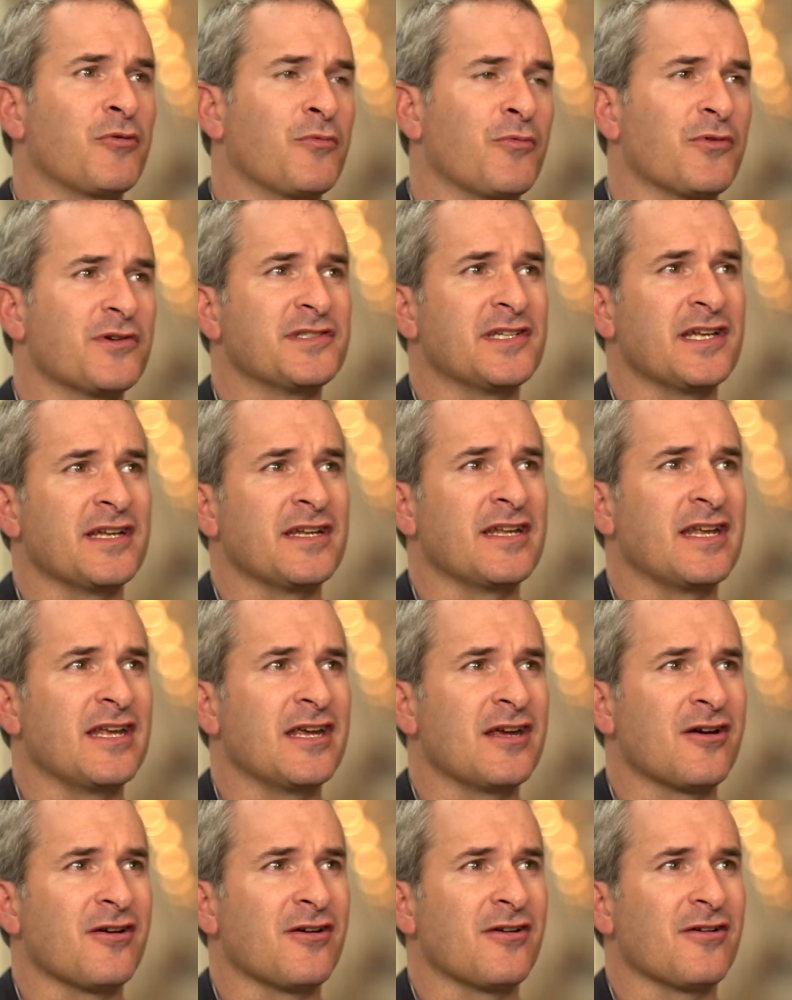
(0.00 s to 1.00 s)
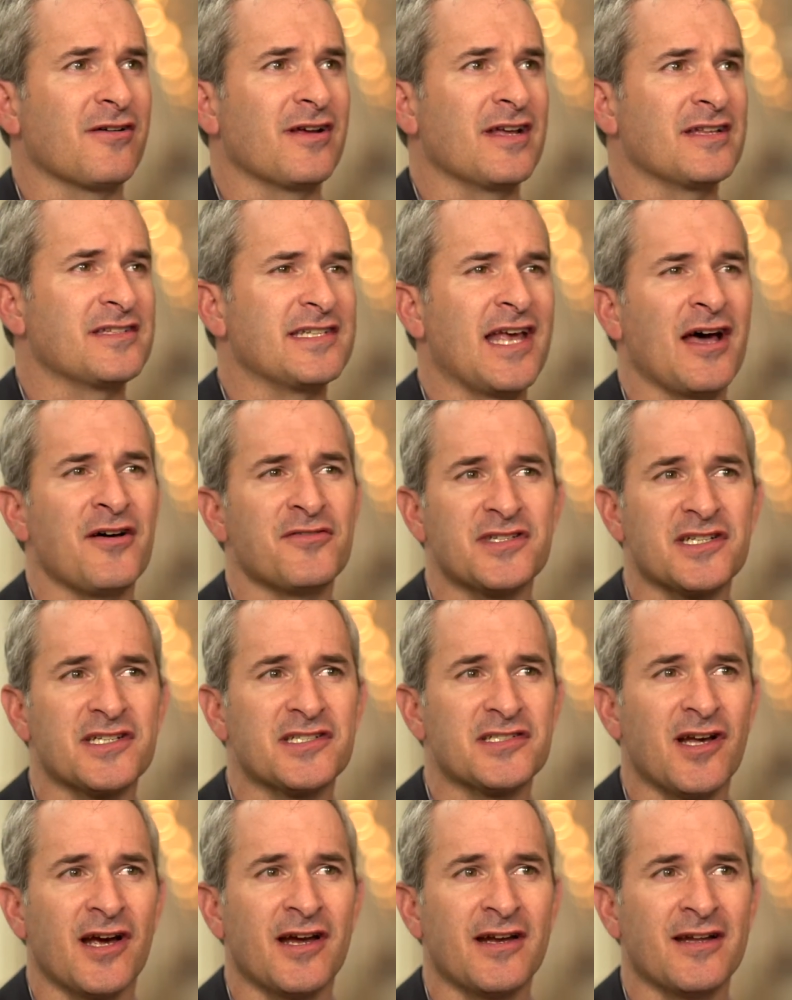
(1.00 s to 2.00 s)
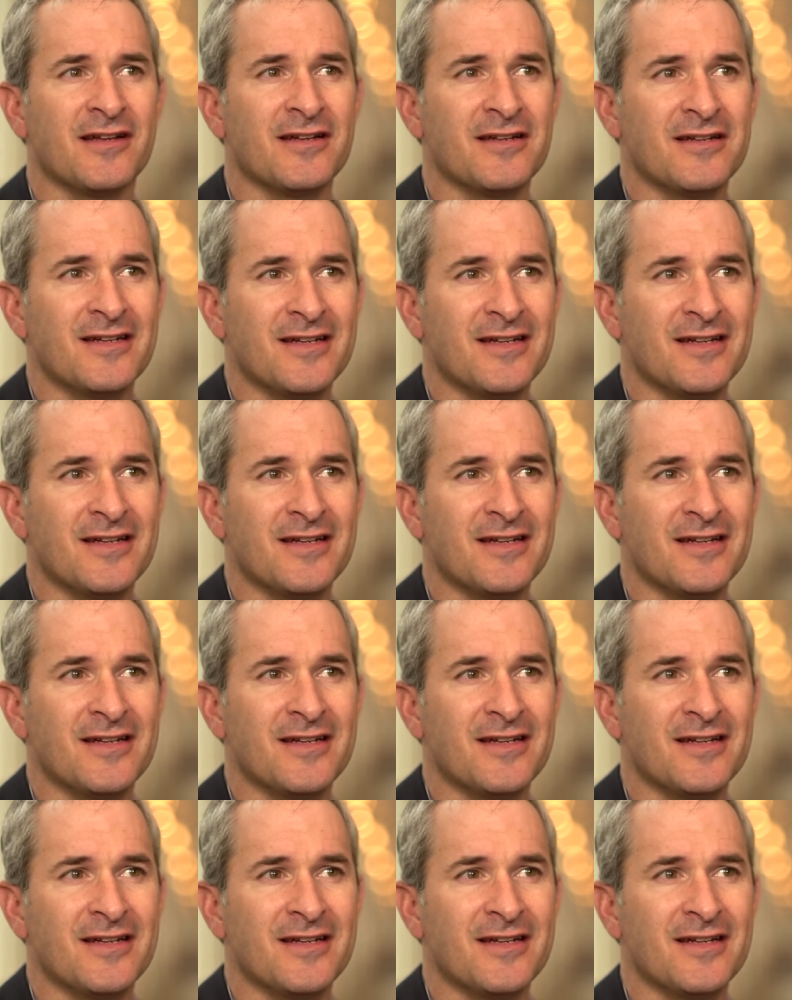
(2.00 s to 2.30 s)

when we're sitting here, it sounds exciting.